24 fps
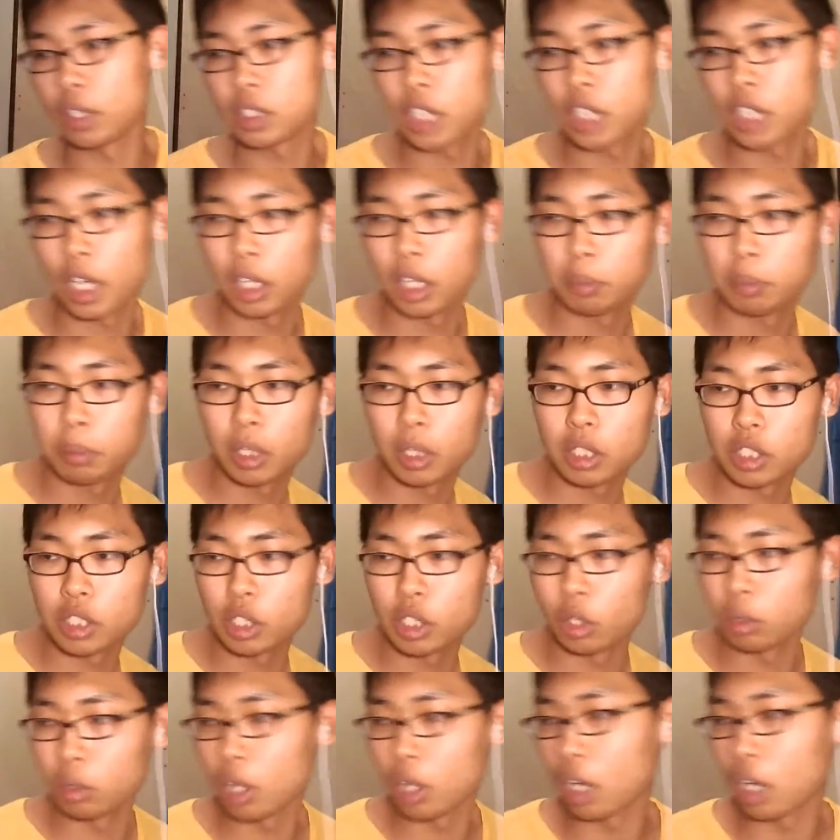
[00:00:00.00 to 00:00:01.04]
10 because
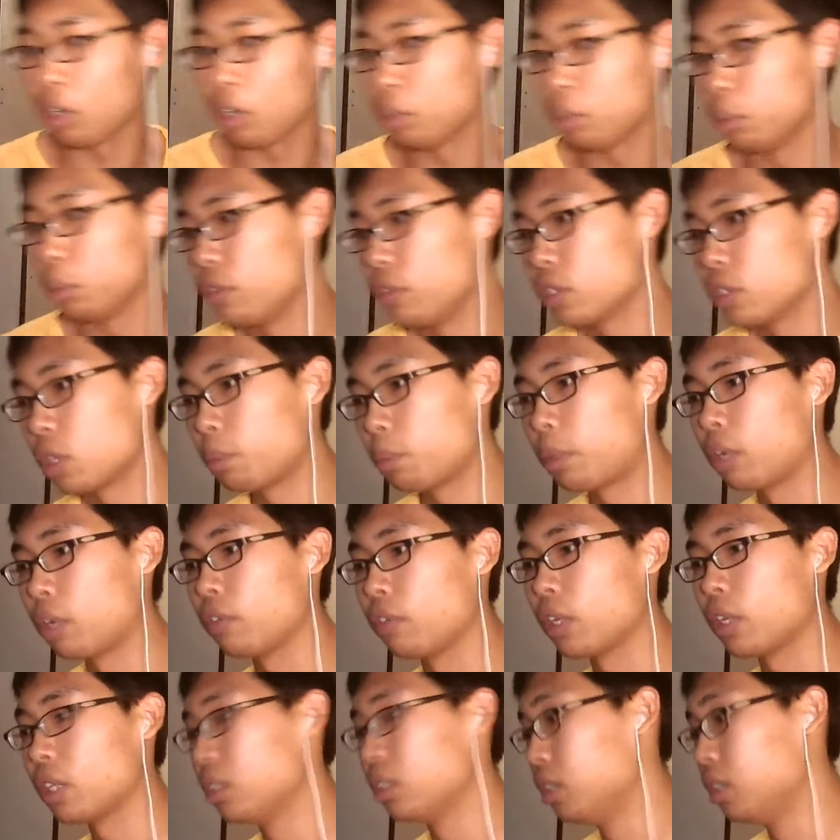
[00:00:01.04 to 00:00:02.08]
not all movies are
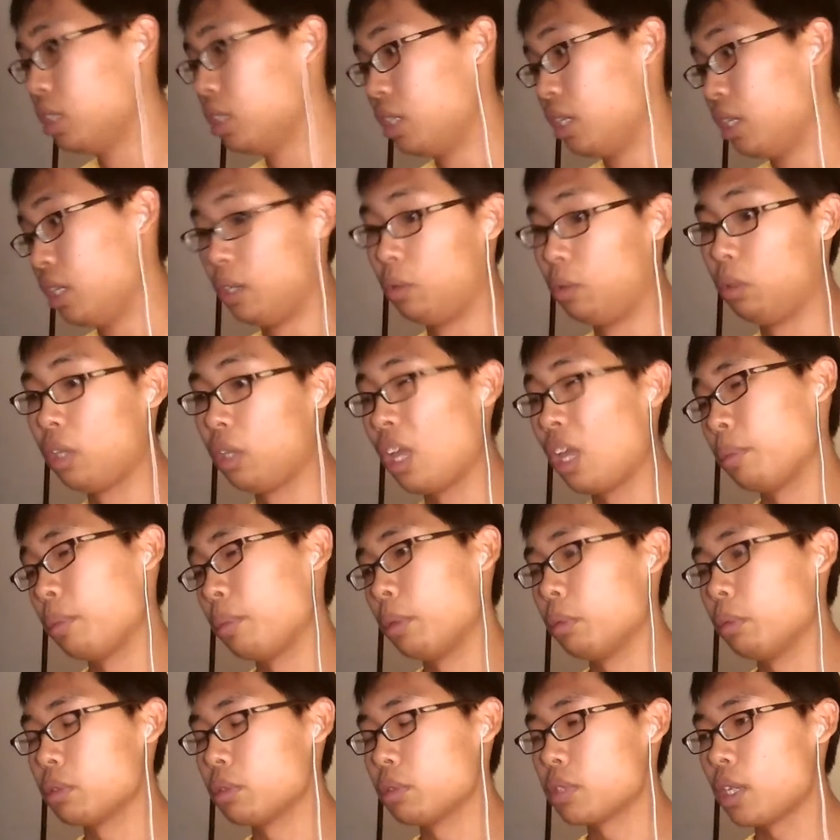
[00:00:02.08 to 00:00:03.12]
perfect. Well, a
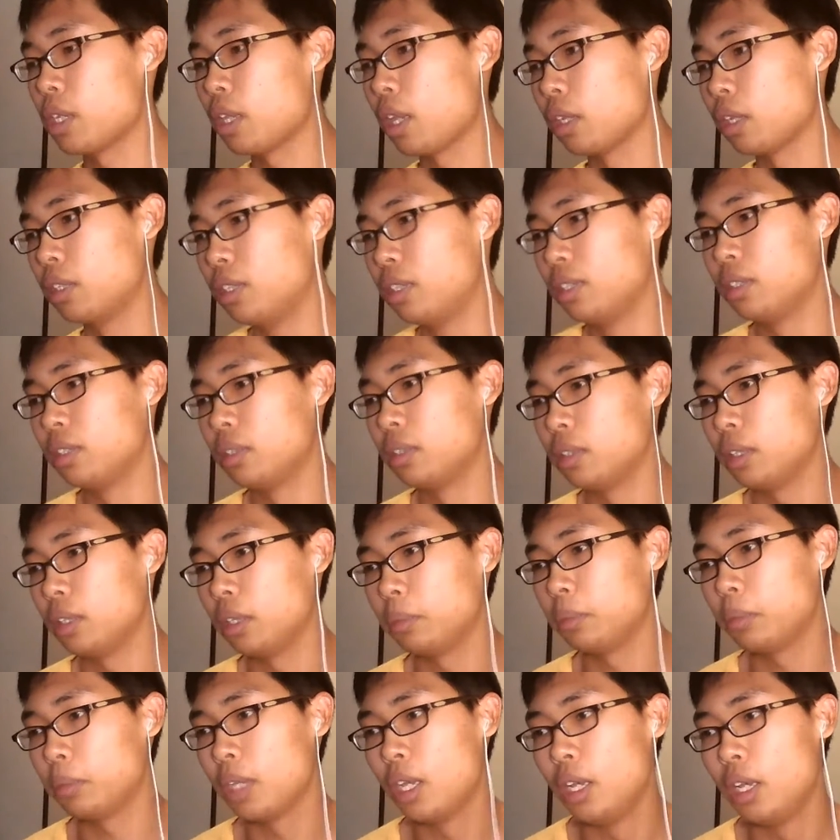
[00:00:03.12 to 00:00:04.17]
lot of people say that.
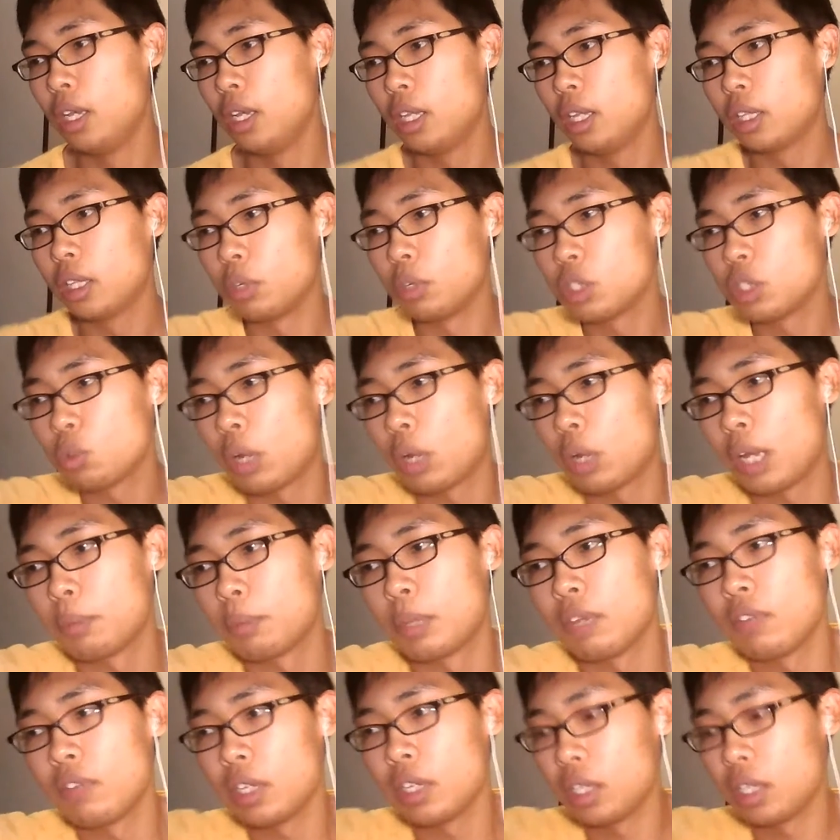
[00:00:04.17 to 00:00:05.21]
And the reason why I'm
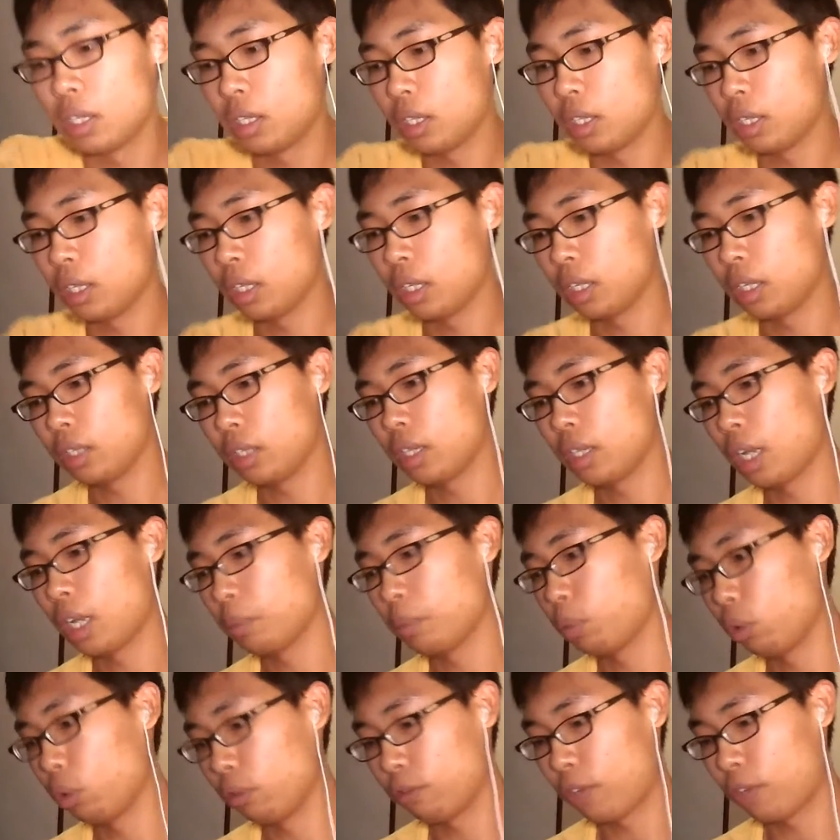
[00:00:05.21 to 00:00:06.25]
giving it a
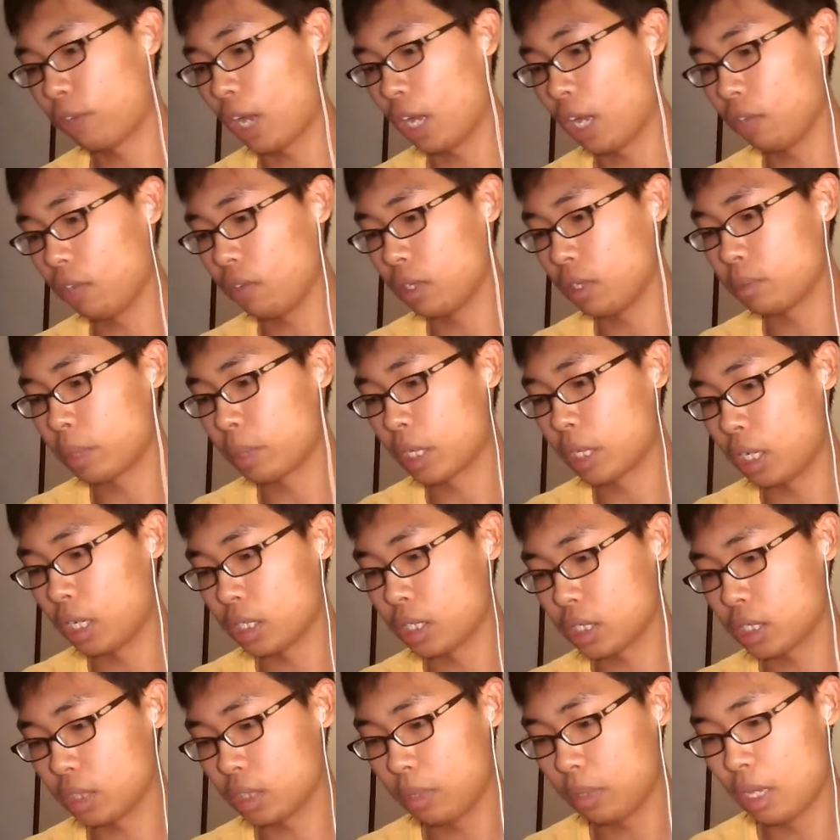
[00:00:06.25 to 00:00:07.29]
9.5 is because
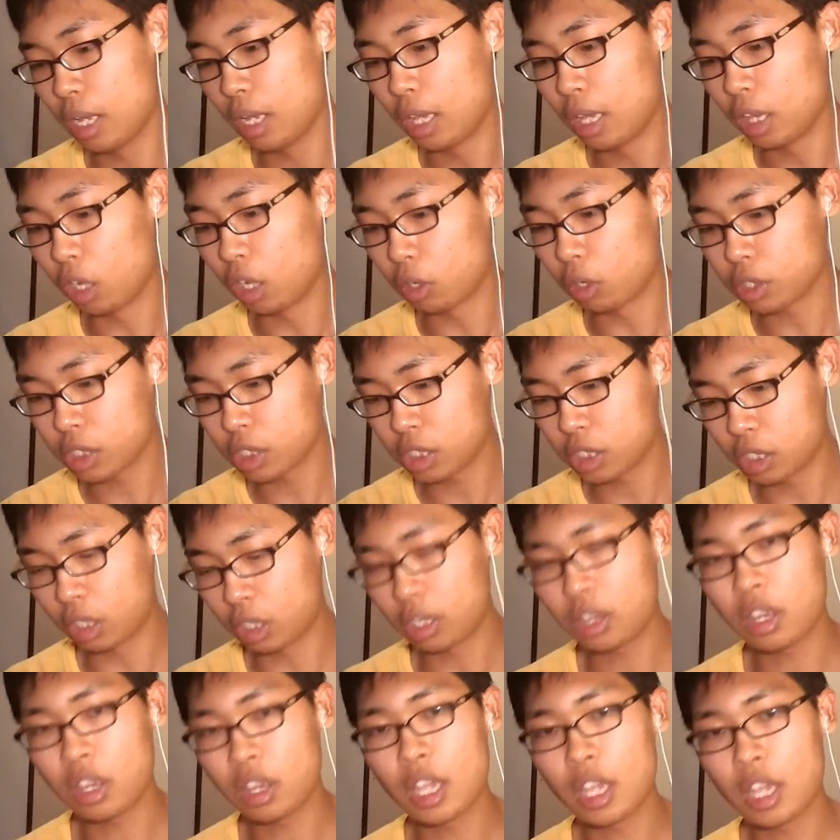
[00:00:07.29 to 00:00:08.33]
there are
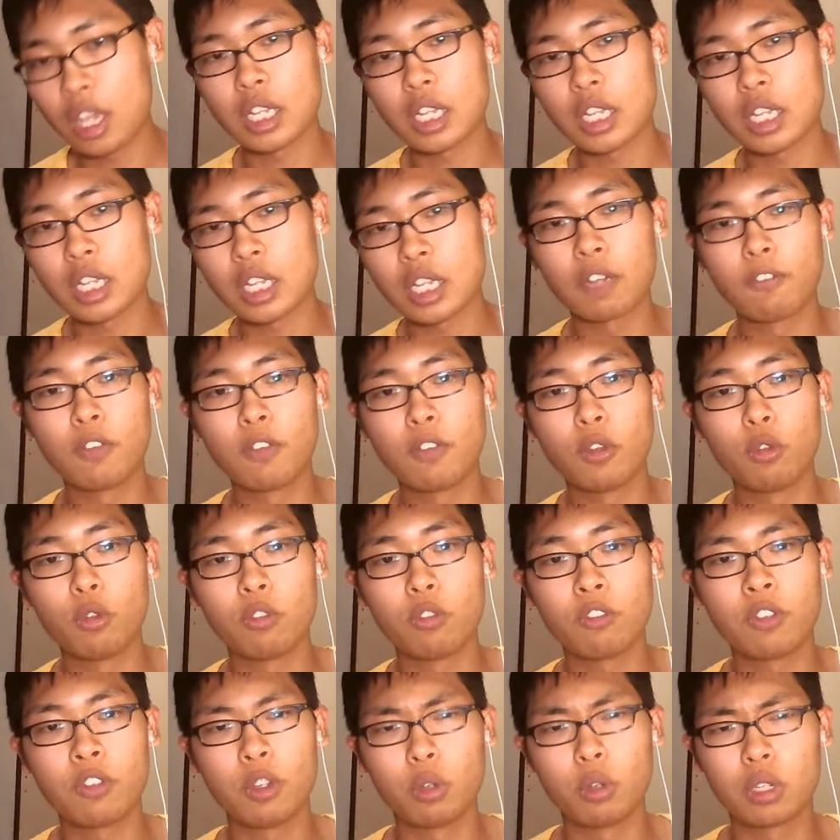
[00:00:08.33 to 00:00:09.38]
certain things that kind of
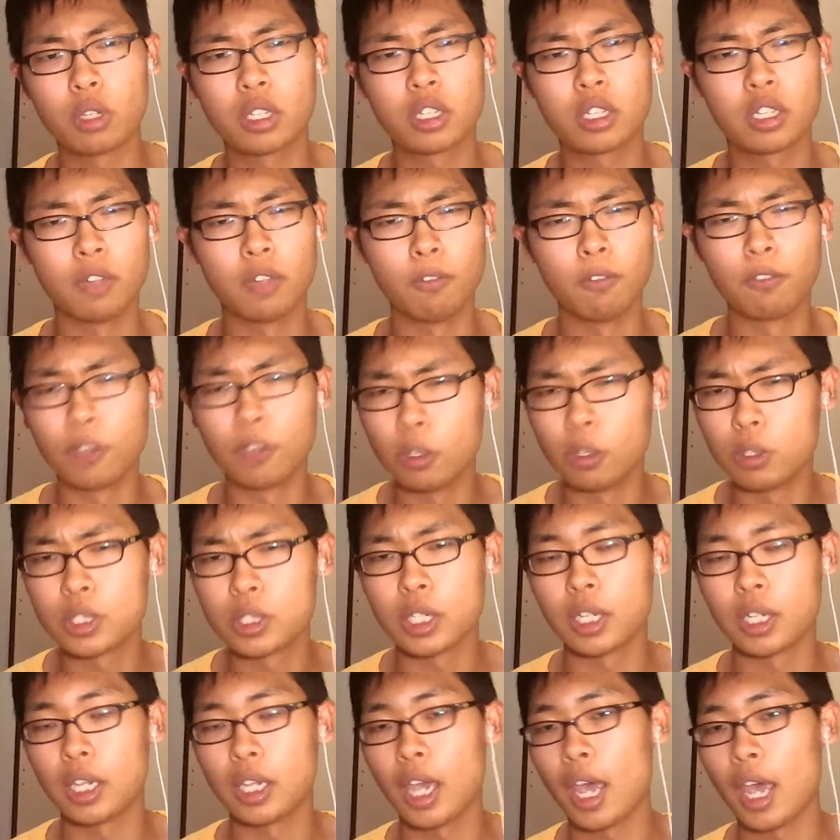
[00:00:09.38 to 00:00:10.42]
feel
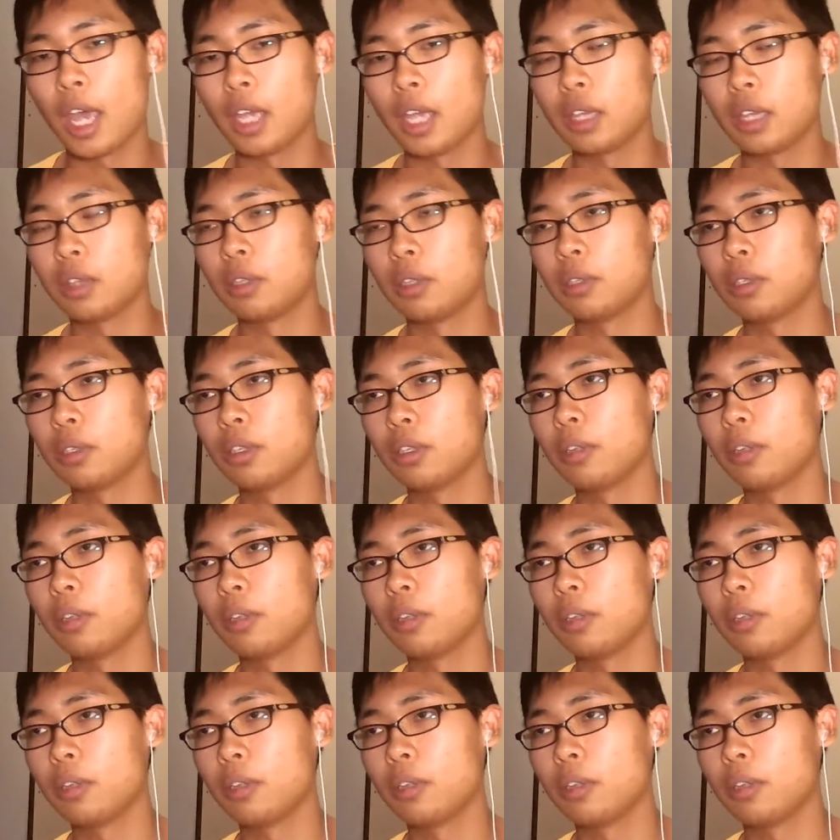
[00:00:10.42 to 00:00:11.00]
confusing, and